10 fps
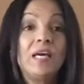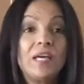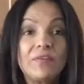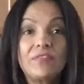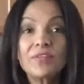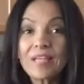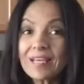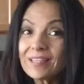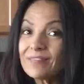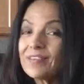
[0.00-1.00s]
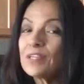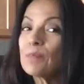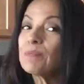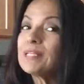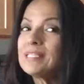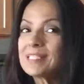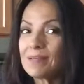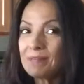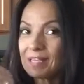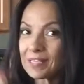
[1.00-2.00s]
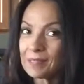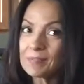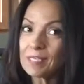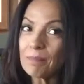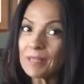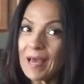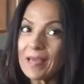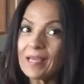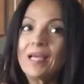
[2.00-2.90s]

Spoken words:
If you liked the video, please give me a thumbs up like.